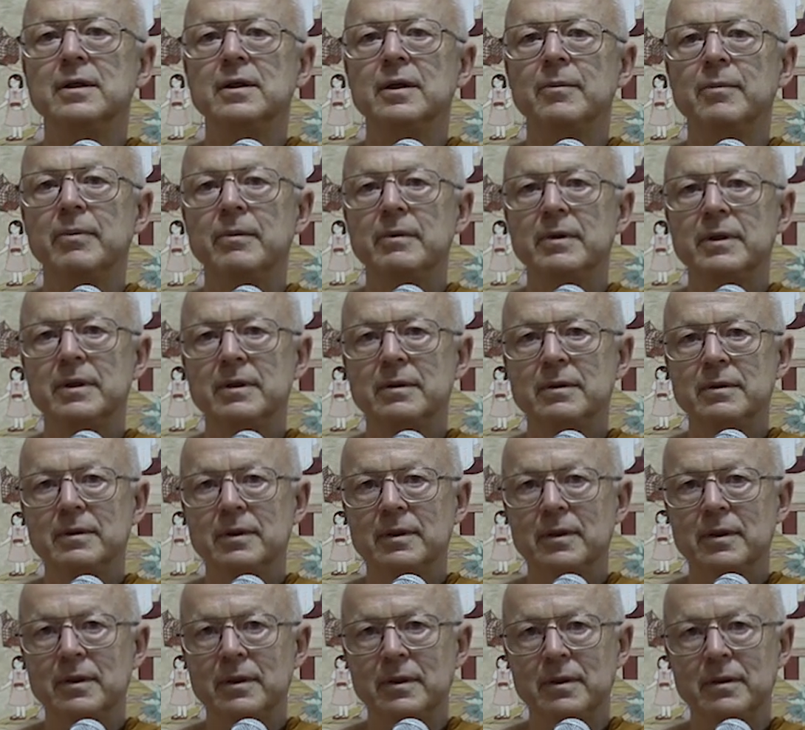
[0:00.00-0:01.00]
Your,
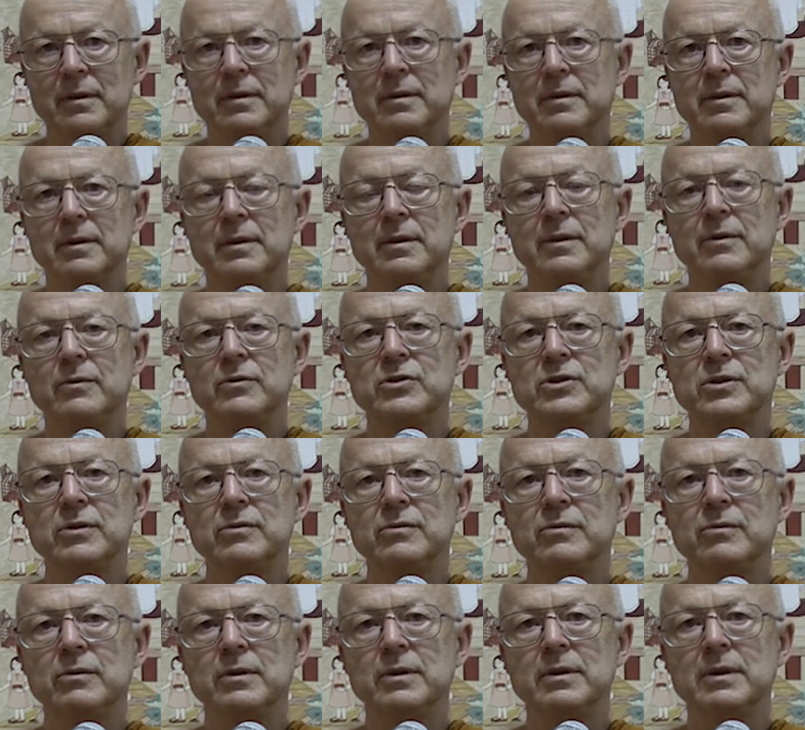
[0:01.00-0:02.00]
you
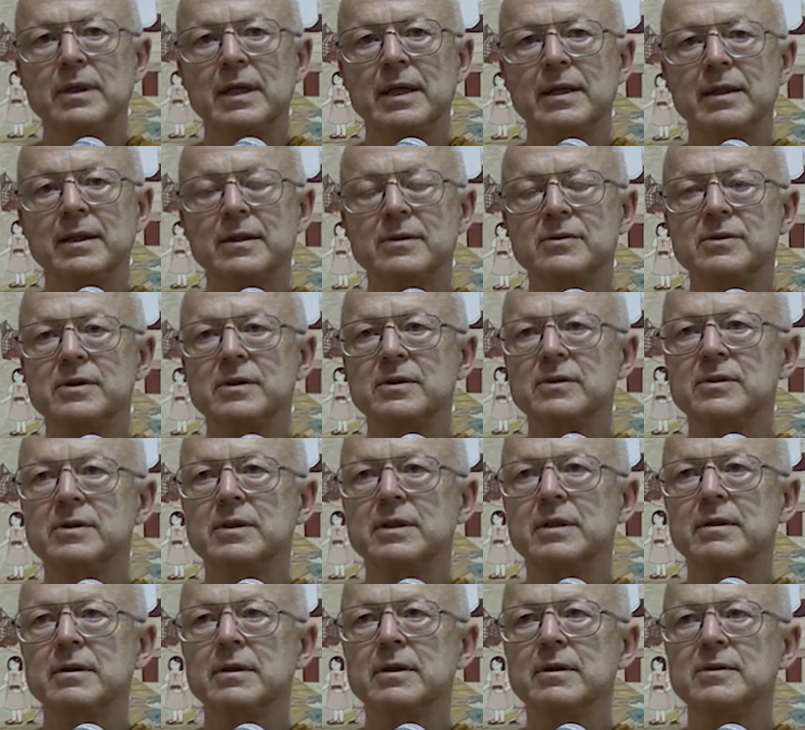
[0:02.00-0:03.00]
should, and there's, there's,
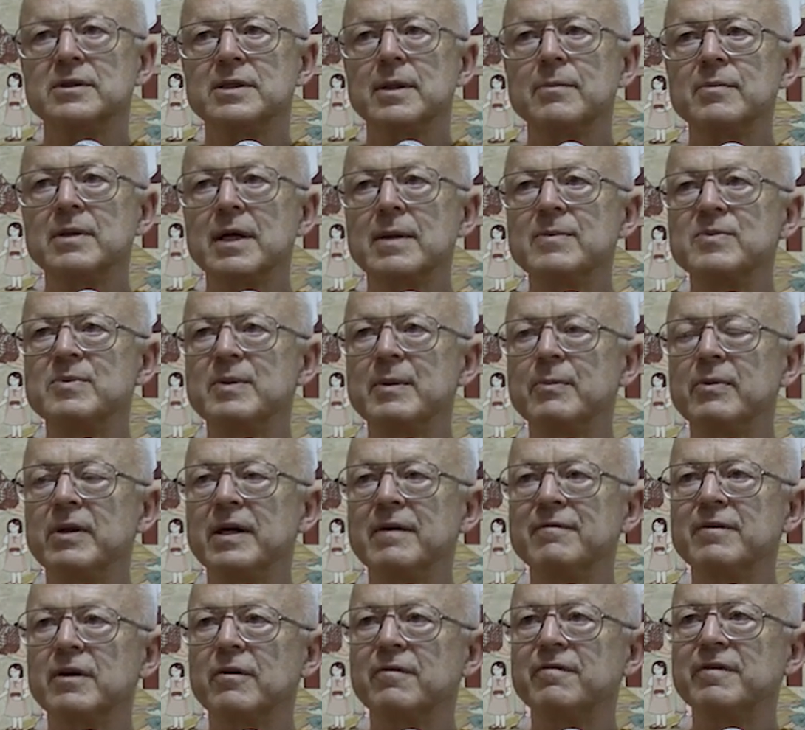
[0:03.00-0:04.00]
sometimes people
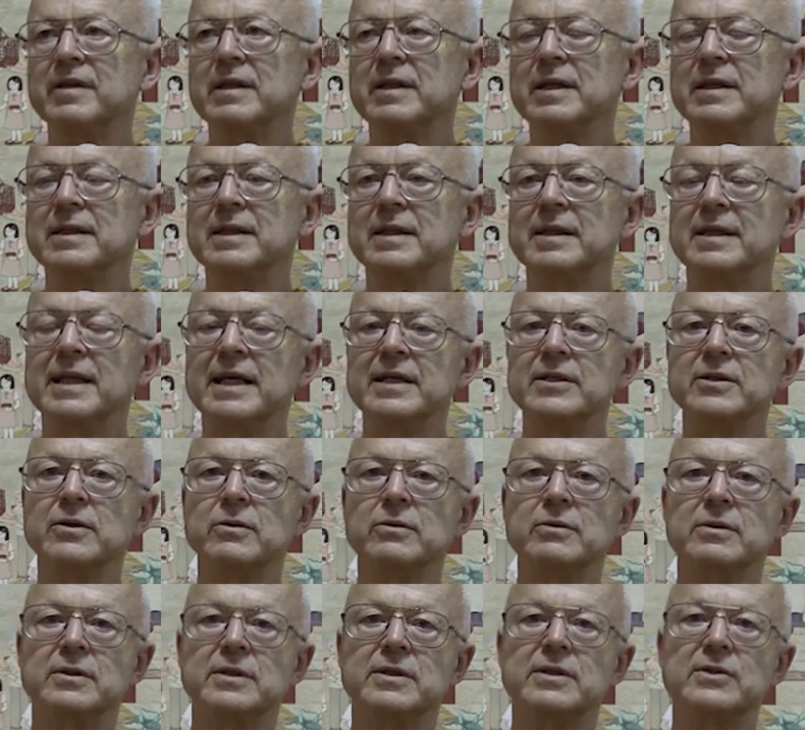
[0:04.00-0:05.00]
have the feeling that they
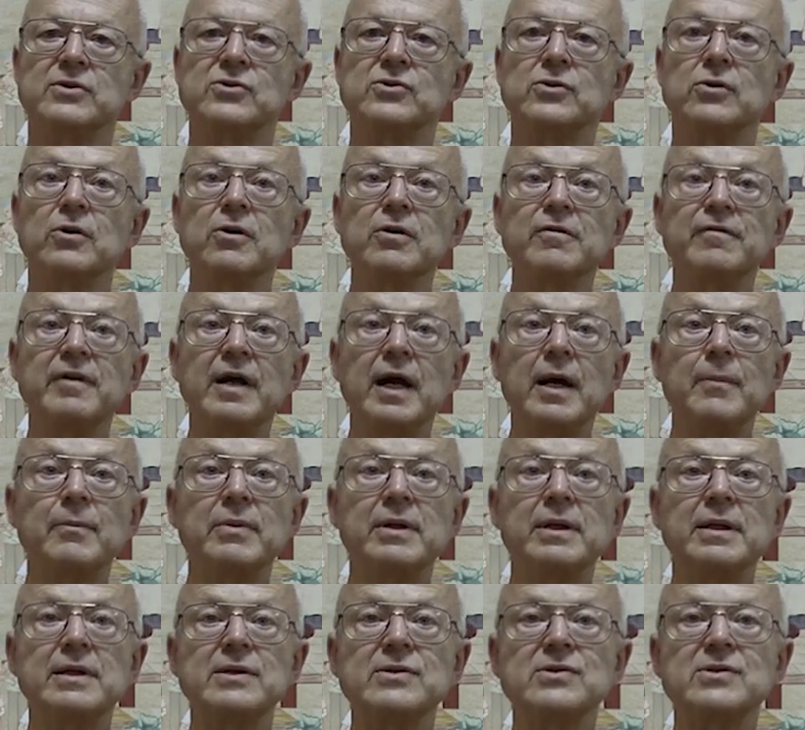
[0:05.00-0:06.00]
don't deserve
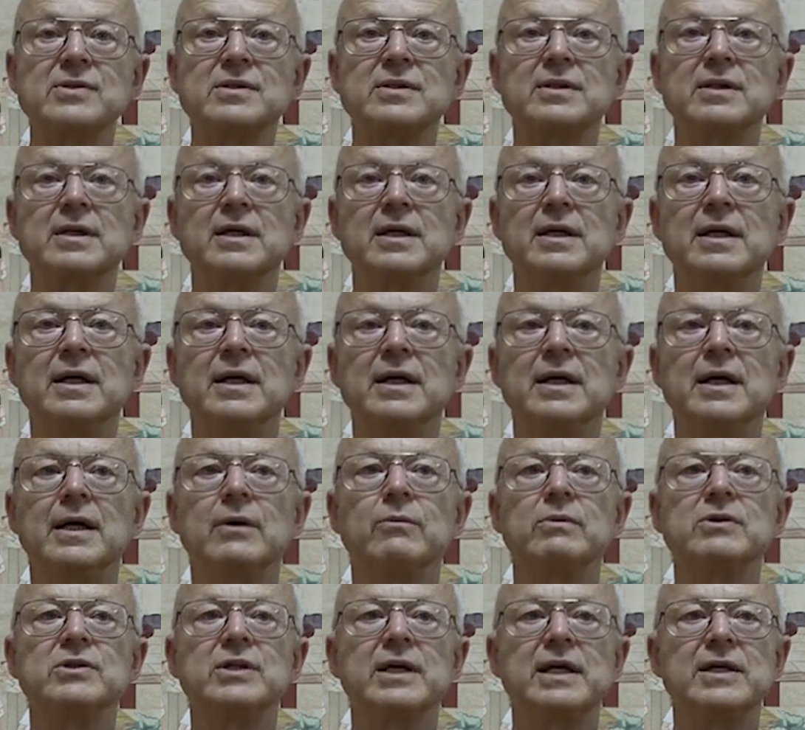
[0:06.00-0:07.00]
happiness
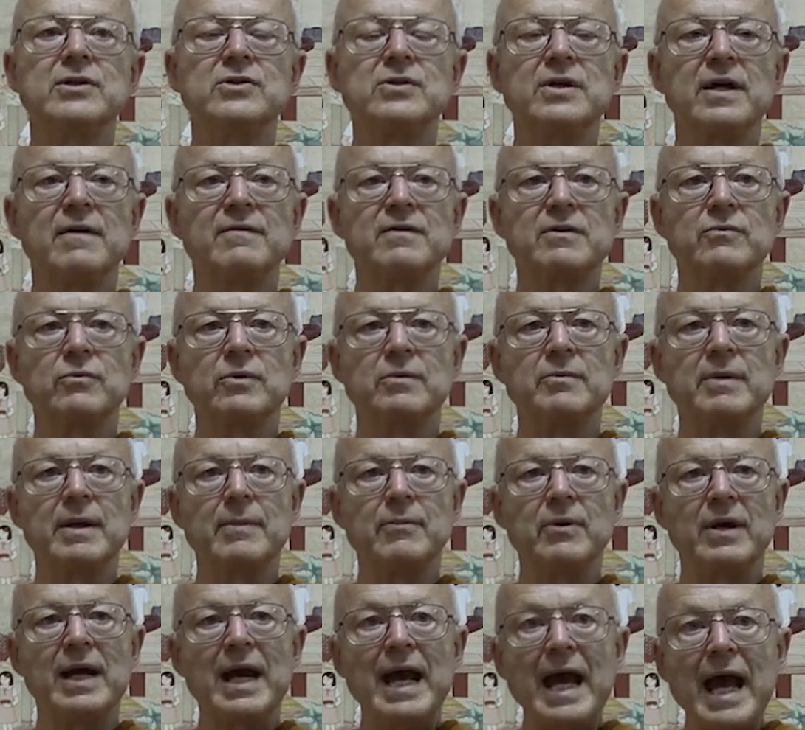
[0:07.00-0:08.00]
in which case you have to
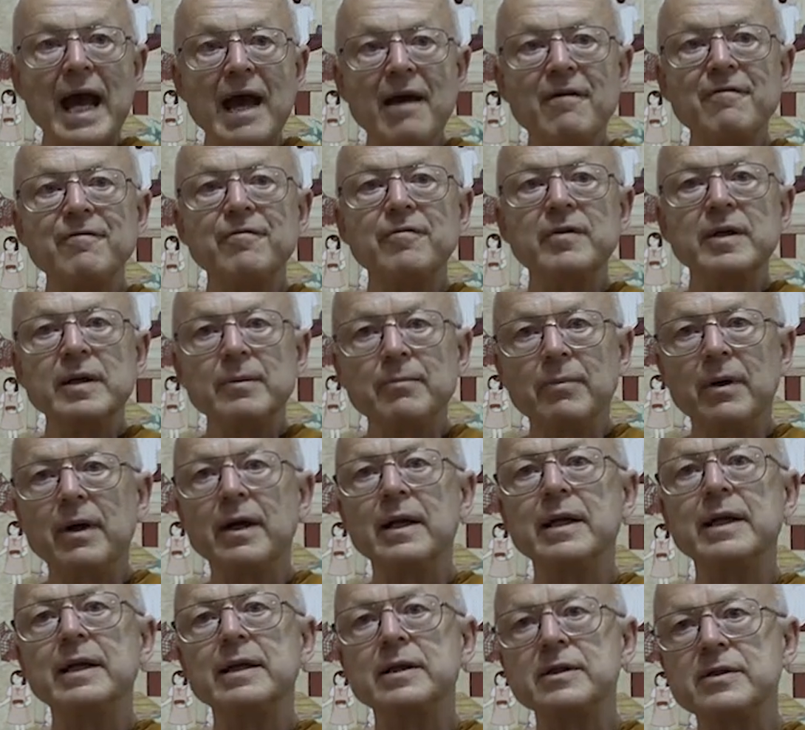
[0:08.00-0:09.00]
remember
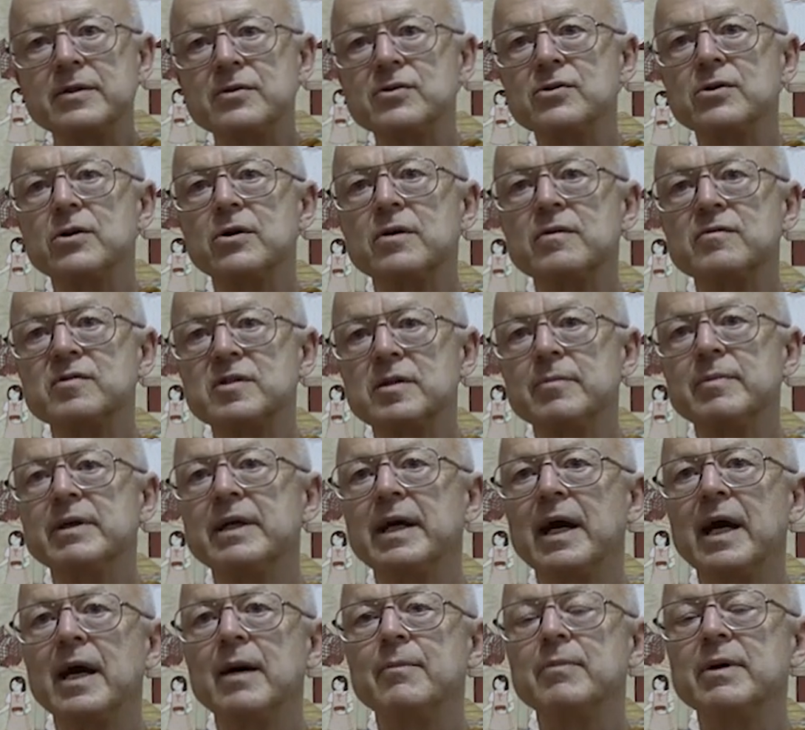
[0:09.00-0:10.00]
everybody deserves to
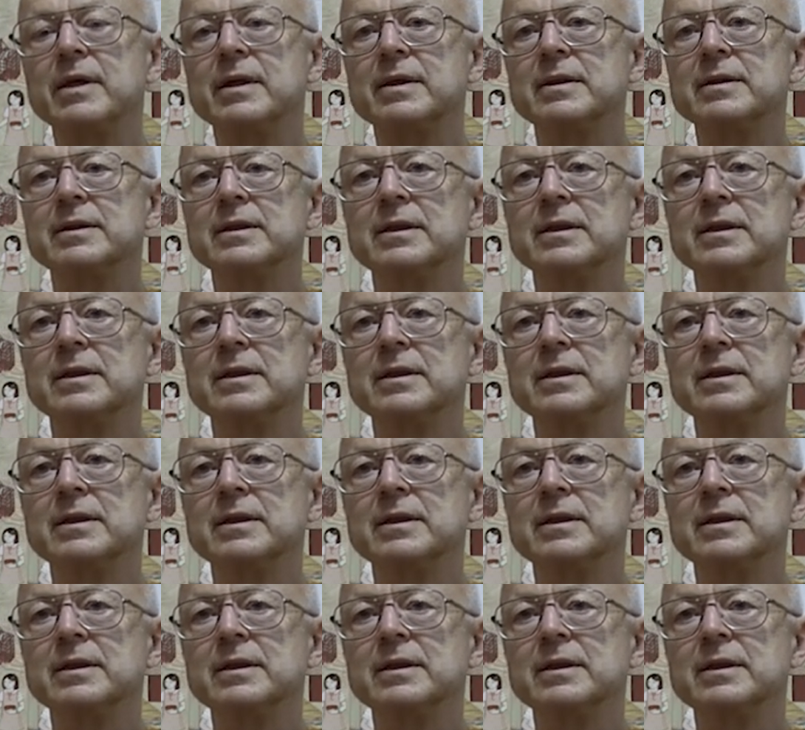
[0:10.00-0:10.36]
be happy.